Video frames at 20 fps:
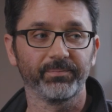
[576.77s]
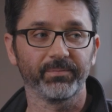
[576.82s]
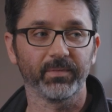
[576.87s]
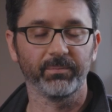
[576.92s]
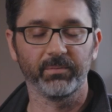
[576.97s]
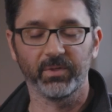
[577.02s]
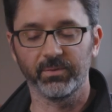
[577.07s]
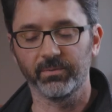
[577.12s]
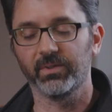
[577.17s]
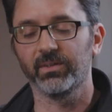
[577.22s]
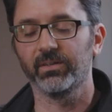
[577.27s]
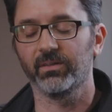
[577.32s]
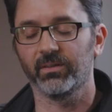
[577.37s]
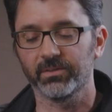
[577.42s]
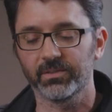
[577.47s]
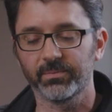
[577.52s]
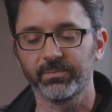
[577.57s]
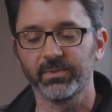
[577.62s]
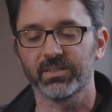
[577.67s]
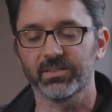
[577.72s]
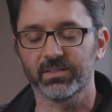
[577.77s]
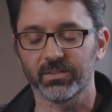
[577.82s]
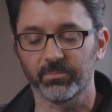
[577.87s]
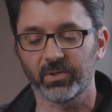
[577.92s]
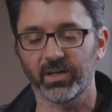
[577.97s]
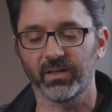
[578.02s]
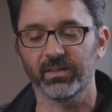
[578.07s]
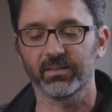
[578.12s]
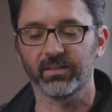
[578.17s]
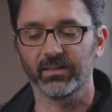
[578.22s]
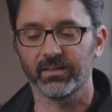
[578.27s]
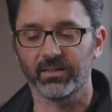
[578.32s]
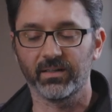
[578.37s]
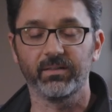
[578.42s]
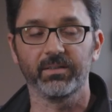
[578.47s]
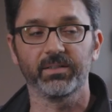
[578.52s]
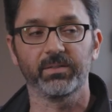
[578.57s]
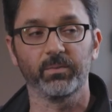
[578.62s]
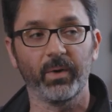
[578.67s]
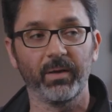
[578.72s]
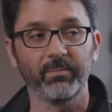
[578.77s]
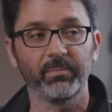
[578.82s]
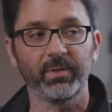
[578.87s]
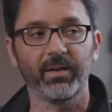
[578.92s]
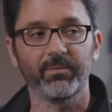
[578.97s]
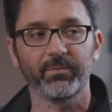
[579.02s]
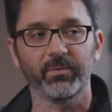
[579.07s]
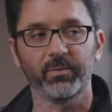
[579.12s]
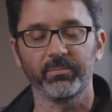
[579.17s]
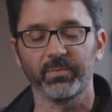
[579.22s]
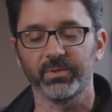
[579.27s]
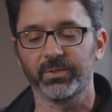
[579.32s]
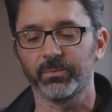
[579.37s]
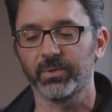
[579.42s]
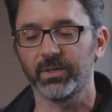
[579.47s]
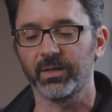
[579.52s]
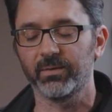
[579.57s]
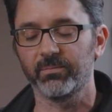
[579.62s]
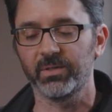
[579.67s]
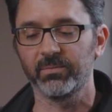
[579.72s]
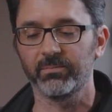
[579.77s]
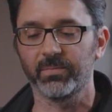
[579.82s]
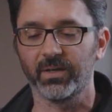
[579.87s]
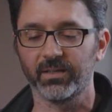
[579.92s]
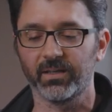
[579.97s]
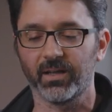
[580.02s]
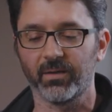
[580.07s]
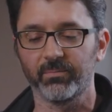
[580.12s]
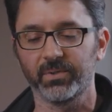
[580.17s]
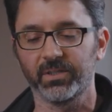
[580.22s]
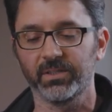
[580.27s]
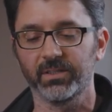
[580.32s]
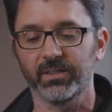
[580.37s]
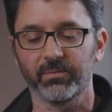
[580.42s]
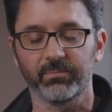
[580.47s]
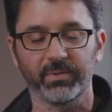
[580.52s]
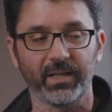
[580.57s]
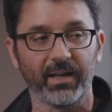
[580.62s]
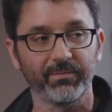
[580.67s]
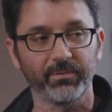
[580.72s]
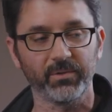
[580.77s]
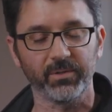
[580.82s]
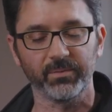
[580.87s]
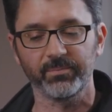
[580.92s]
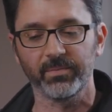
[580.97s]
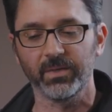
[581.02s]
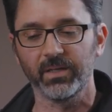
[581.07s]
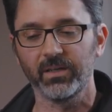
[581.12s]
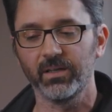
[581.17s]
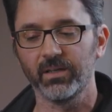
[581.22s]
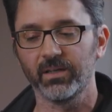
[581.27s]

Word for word: Yeah. I mean, ultimately, this is a product that carries the web platform, but what I mean by not building a platform